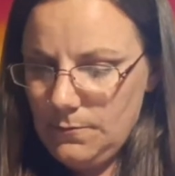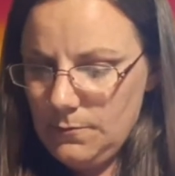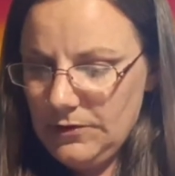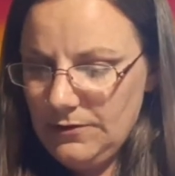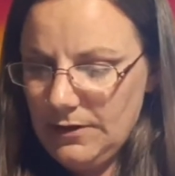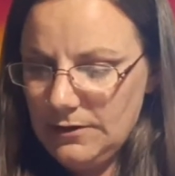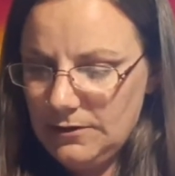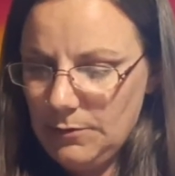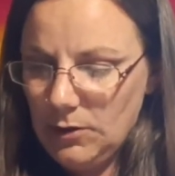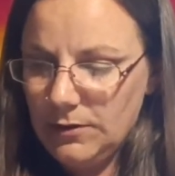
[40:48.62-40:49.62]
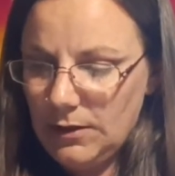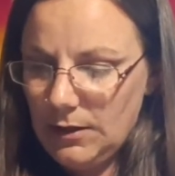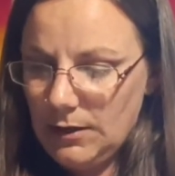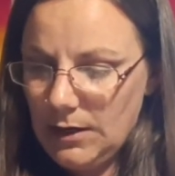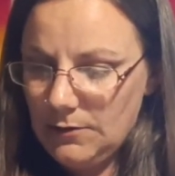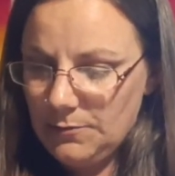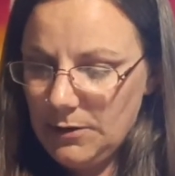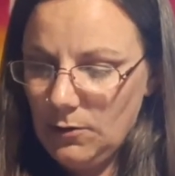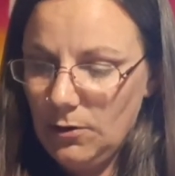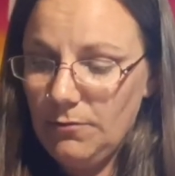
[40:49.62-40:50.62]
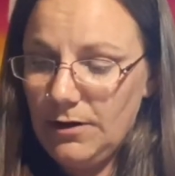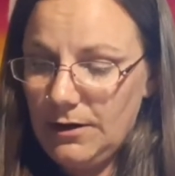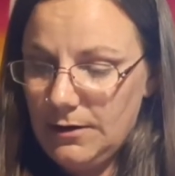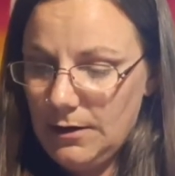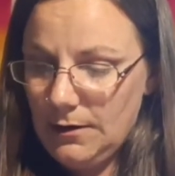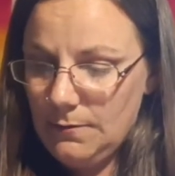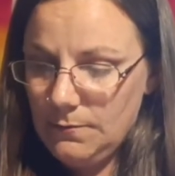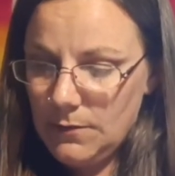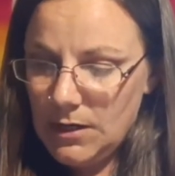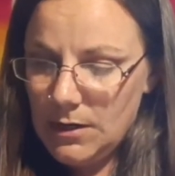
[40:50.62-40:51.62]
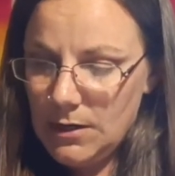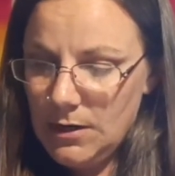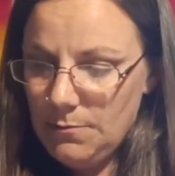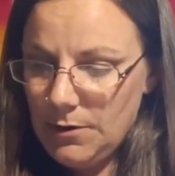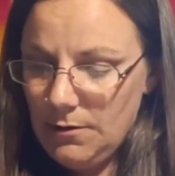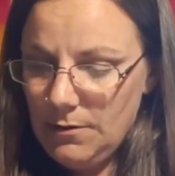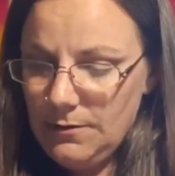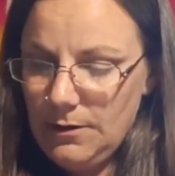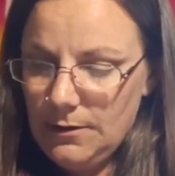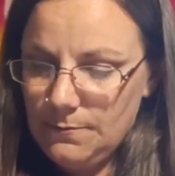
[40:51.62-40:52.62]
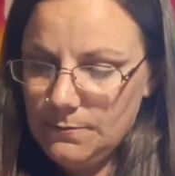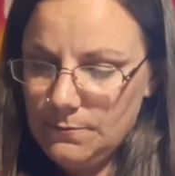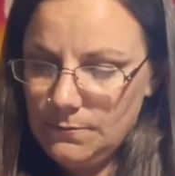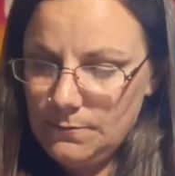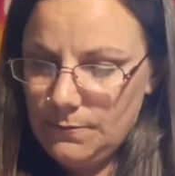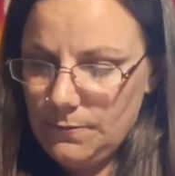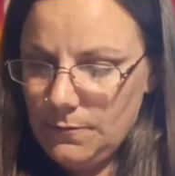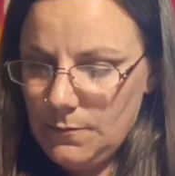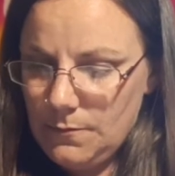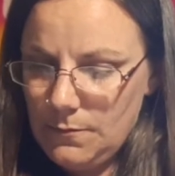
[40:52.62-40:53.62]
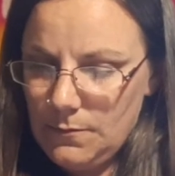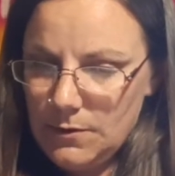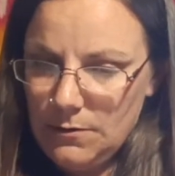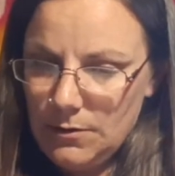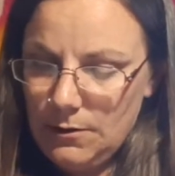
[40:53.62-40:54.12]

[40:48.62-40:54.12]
if I can spell today. I can't spell or read today. Bear with me. There we go.